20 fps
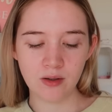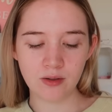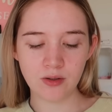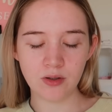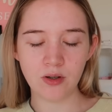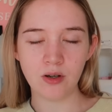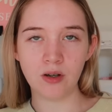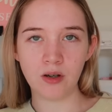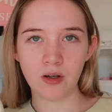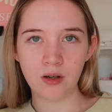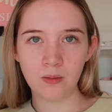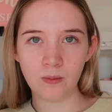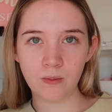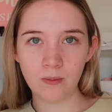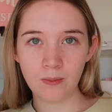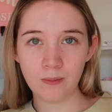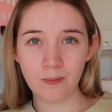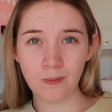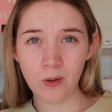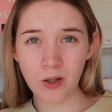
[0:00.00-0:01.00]
So
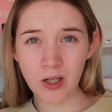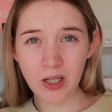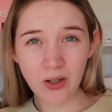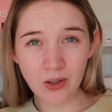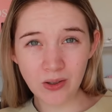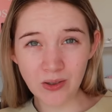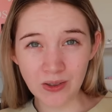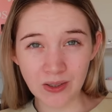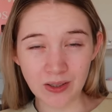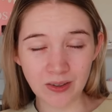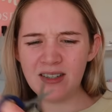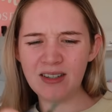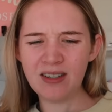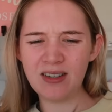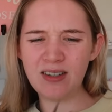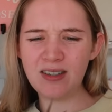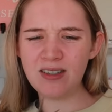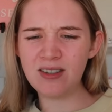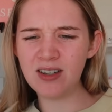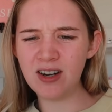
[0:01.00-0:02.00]
pretty good.
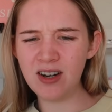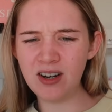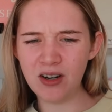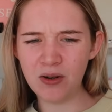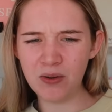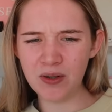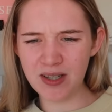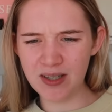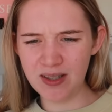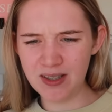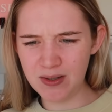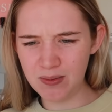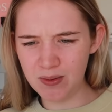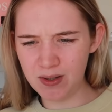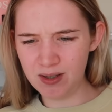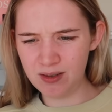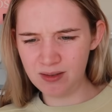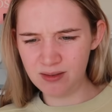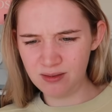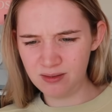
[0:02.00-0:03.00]
Do I know what's in this
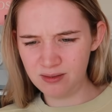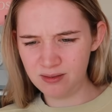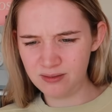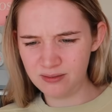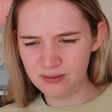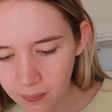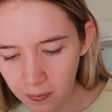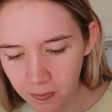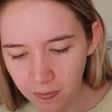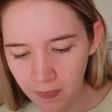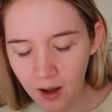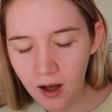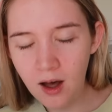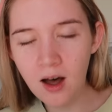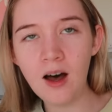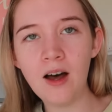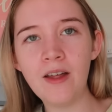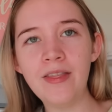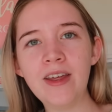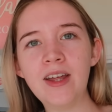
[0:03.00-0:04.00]
one?
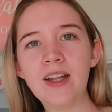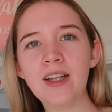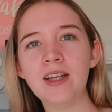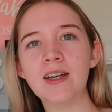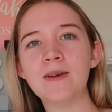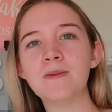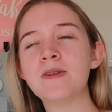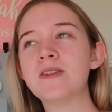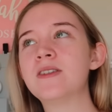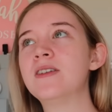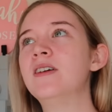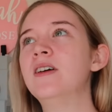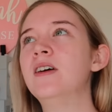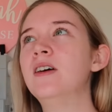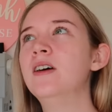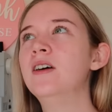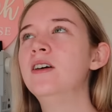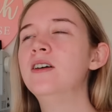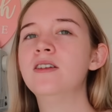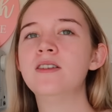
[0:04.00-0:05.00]
Ah, the clips.
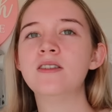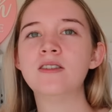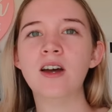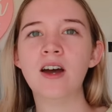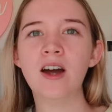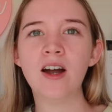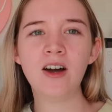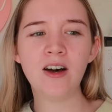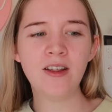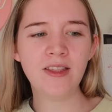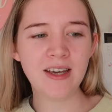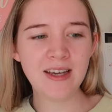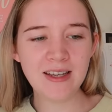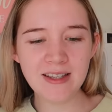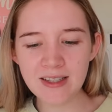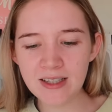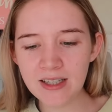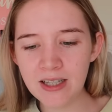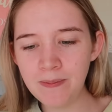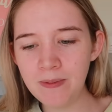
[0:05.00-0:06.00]
So I got these
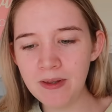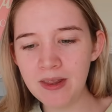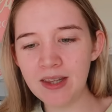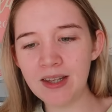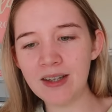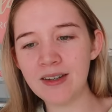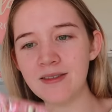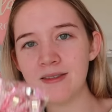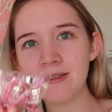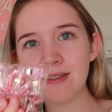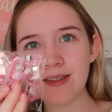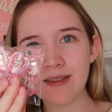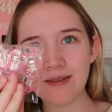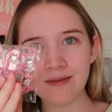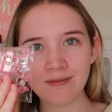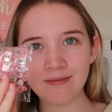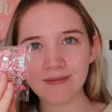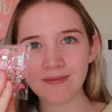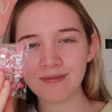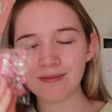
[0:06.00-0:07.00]
clippy things.
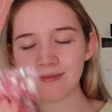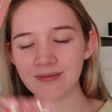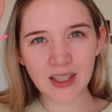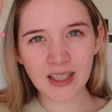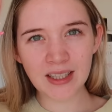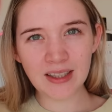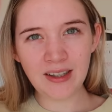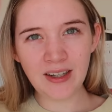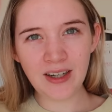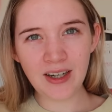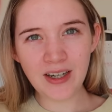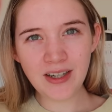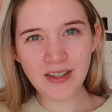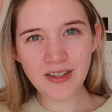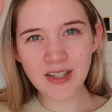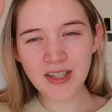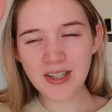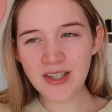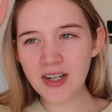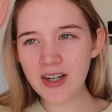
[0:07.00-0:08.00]
You know,
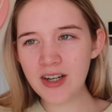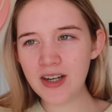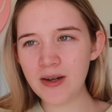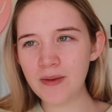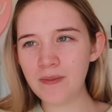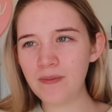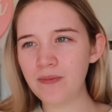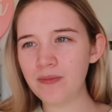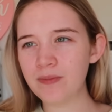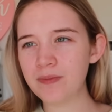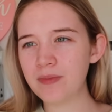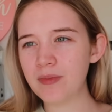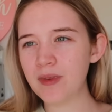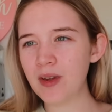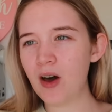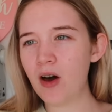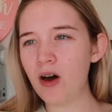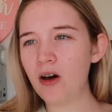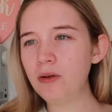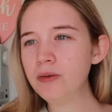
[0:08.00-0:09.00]
just to
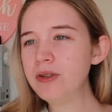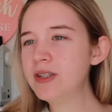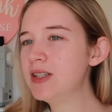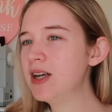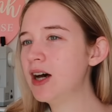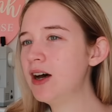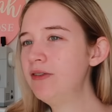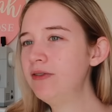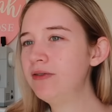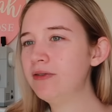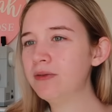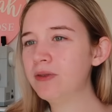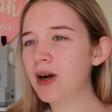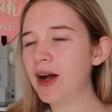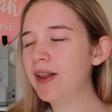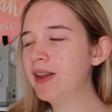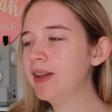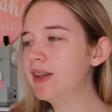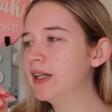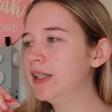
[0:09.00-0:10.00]
hold stuff
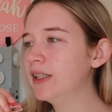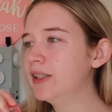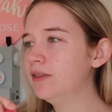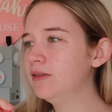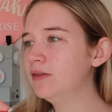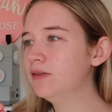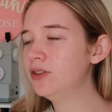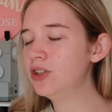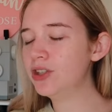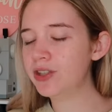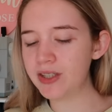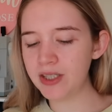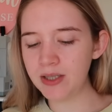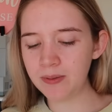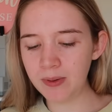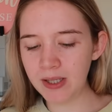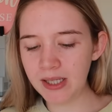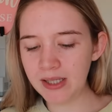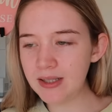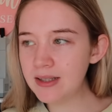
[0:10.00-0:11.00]
rather than using
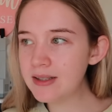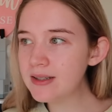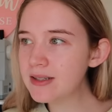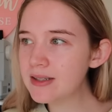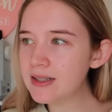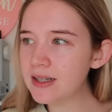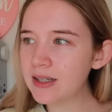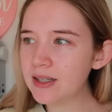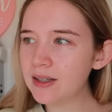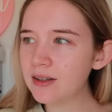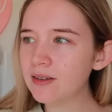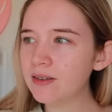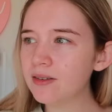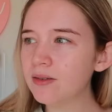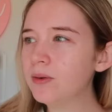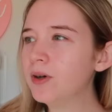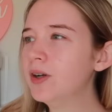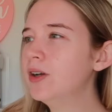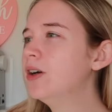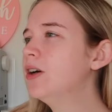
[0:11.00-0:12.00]
pins and
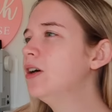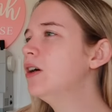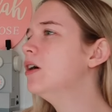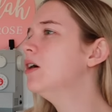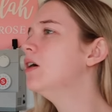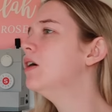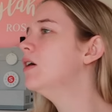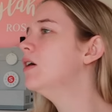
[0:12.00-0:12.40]
whatnot.